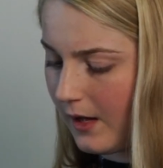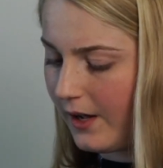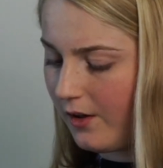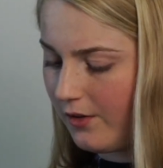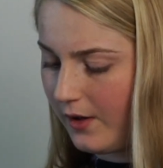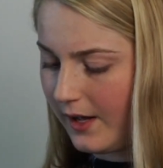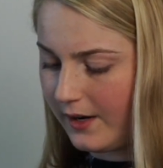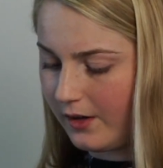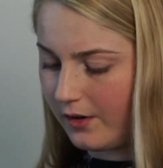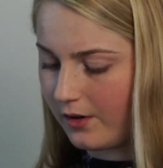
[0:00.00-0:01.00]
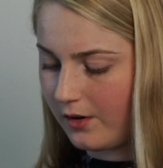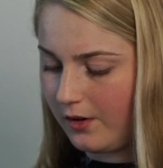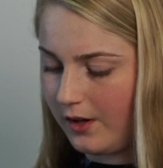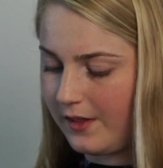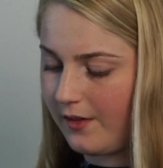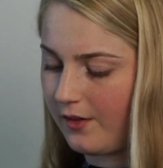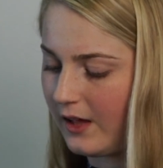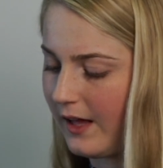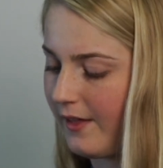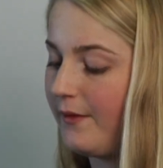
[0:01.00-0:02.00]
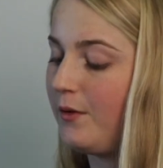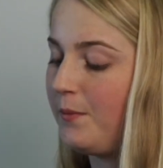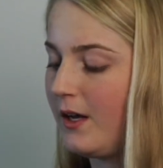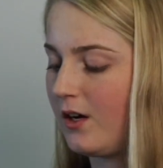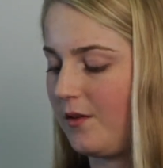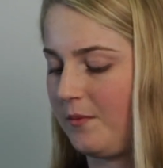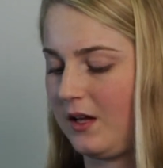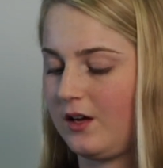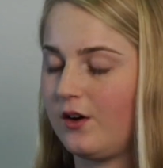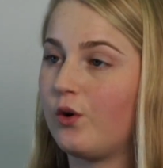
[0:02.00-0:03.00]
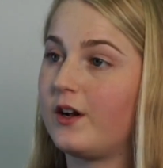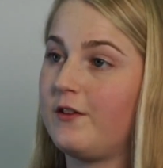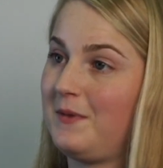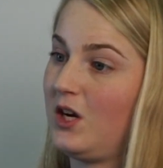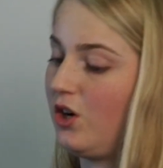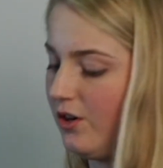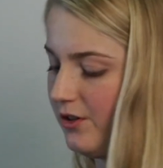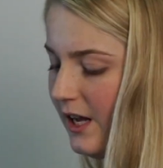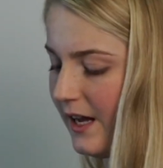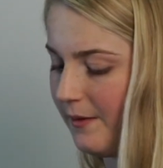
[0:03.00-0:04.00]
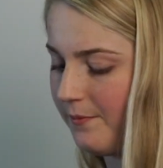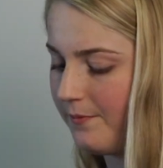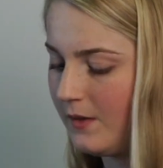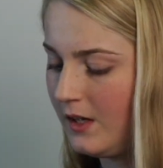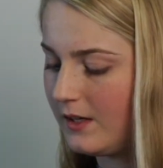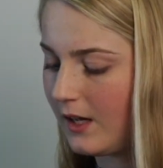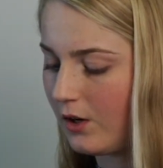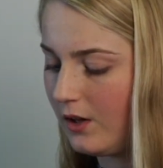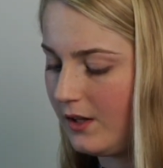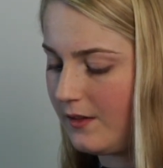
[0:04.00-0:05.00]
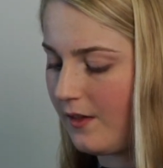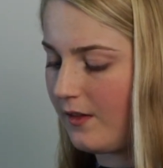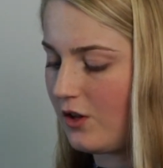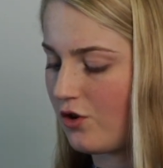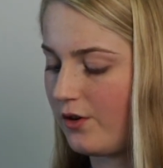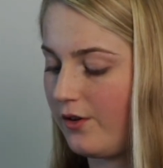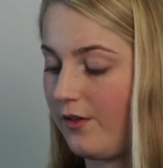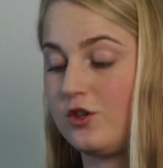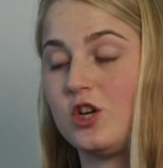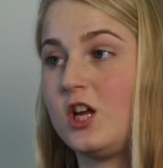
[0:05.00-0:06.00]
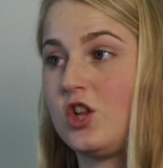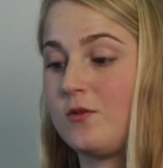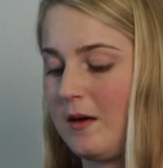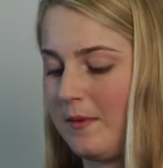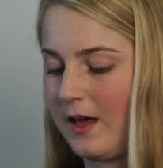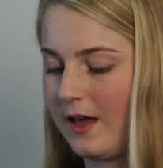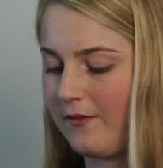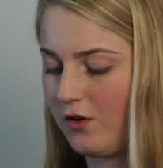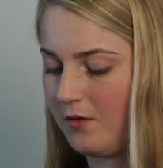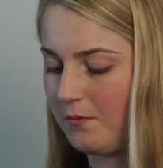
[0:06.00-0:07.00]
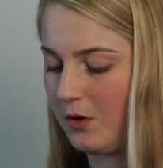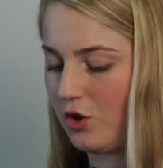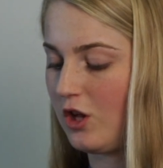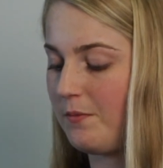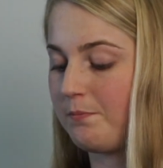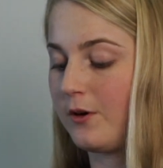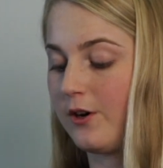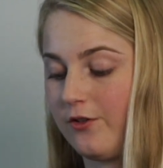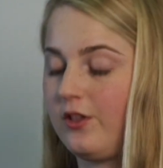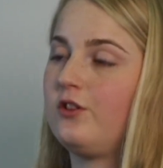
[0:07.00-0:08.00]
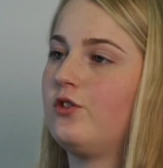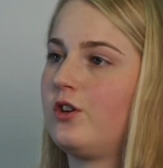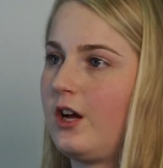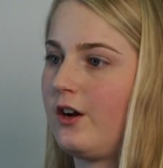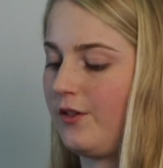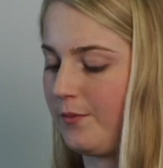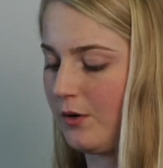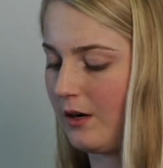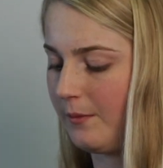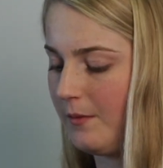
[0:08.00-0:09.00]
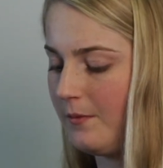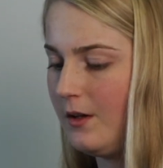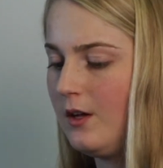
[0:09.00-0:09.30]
I also had a girl in this class that would pick on me or give me a hard time. Not only did this teacher notice a change in my behavior, but she personally took care of the problem.